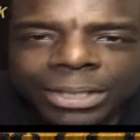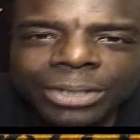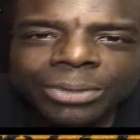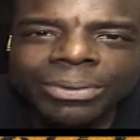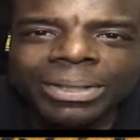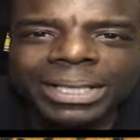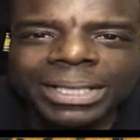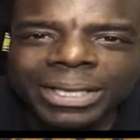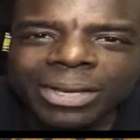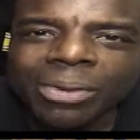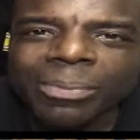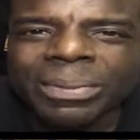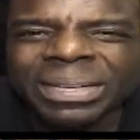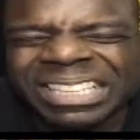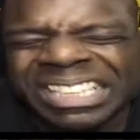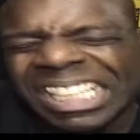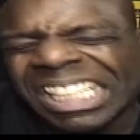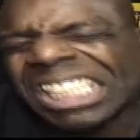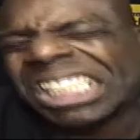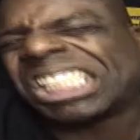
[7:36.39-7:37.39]
New England ain't going to
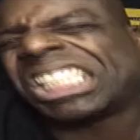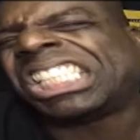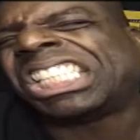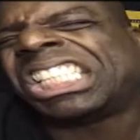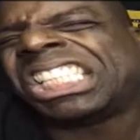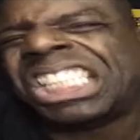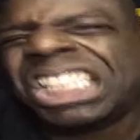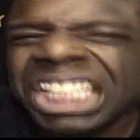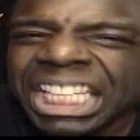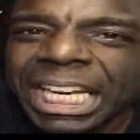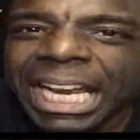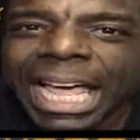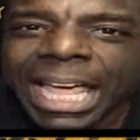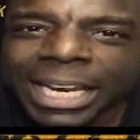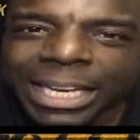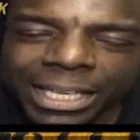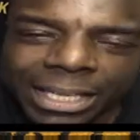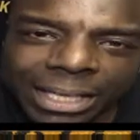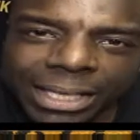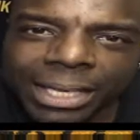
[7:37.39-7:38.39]
beat the shit
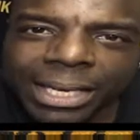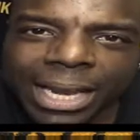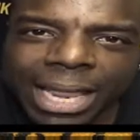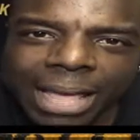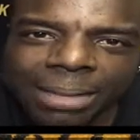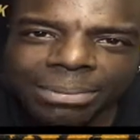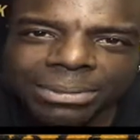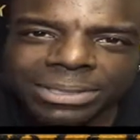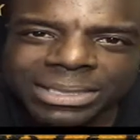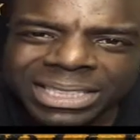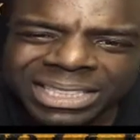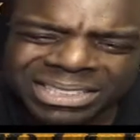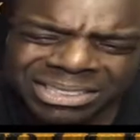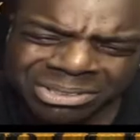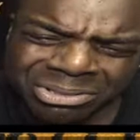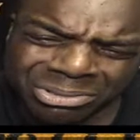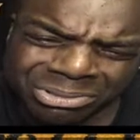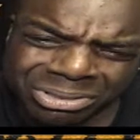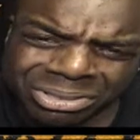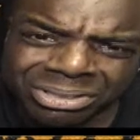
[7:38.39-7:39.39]
out of Indianapolis. They
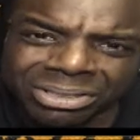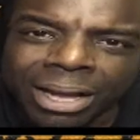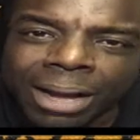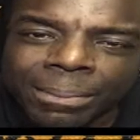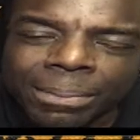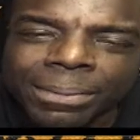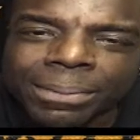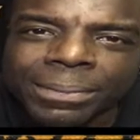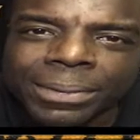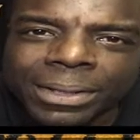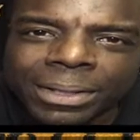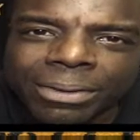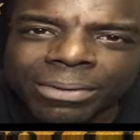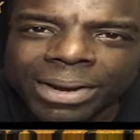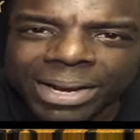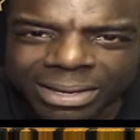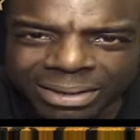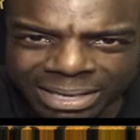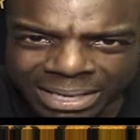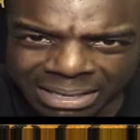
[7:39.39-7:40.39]
just going to stomp them in the
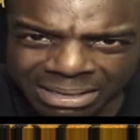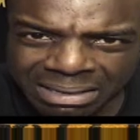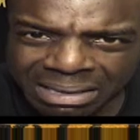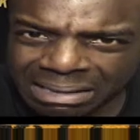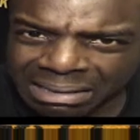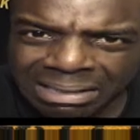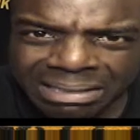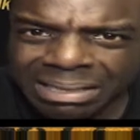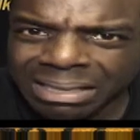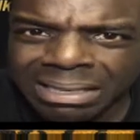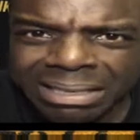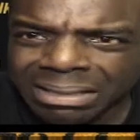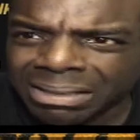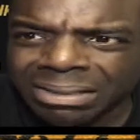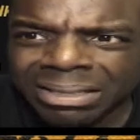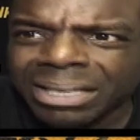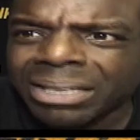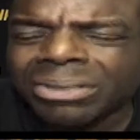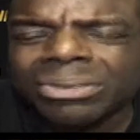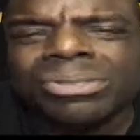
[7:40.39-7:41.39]
ground like they
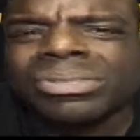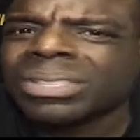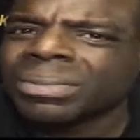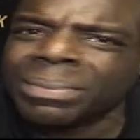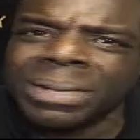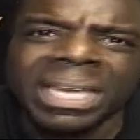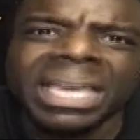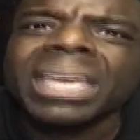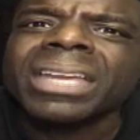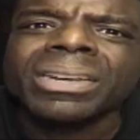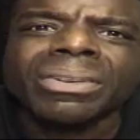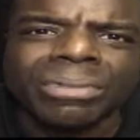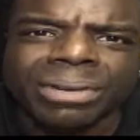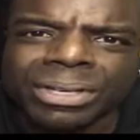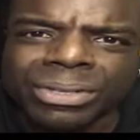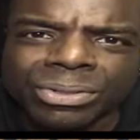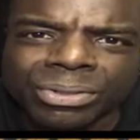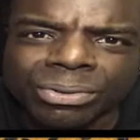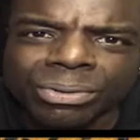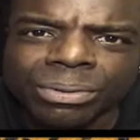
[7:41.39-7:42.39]
going to do something
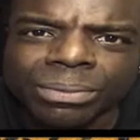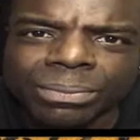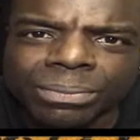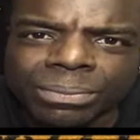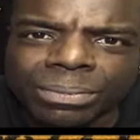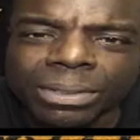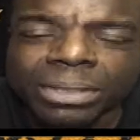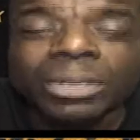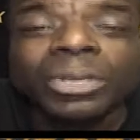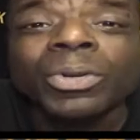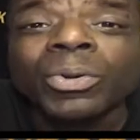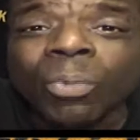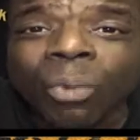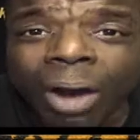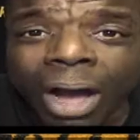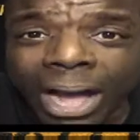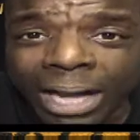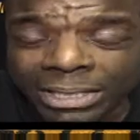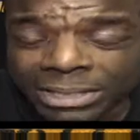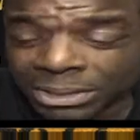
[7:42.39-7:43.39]
ignorant to them. You
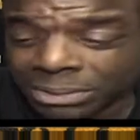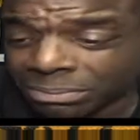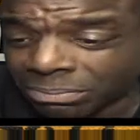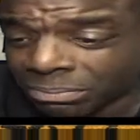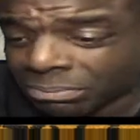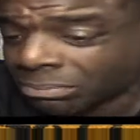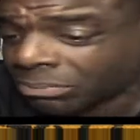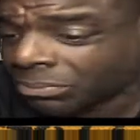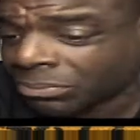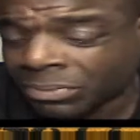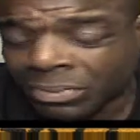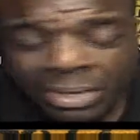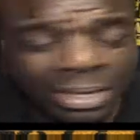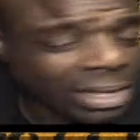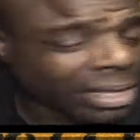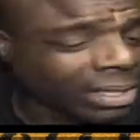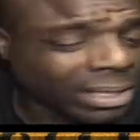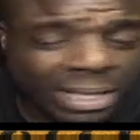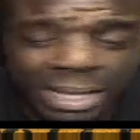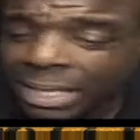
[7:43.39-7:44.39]
watch.
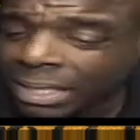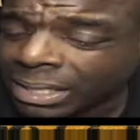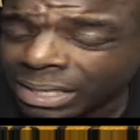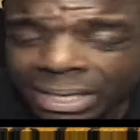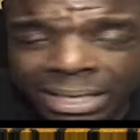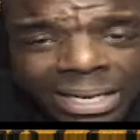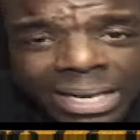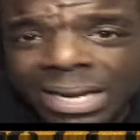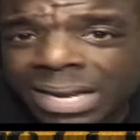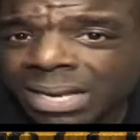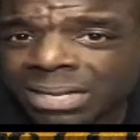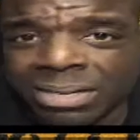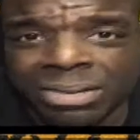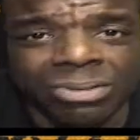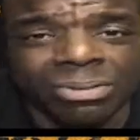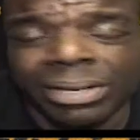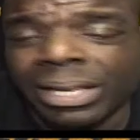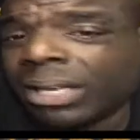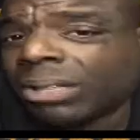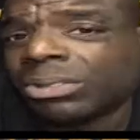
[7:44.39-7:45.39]
they going
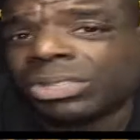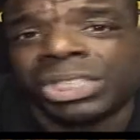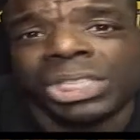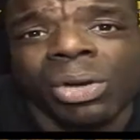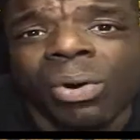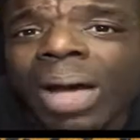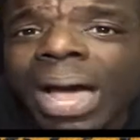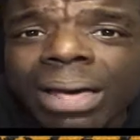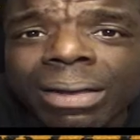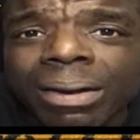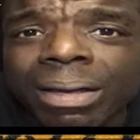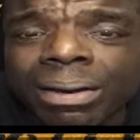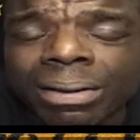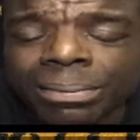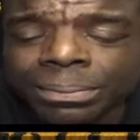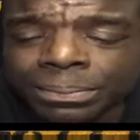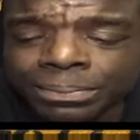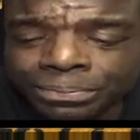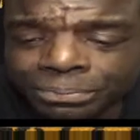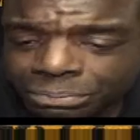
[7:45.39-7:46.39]
to show out on
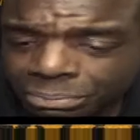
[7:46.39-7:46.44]
them.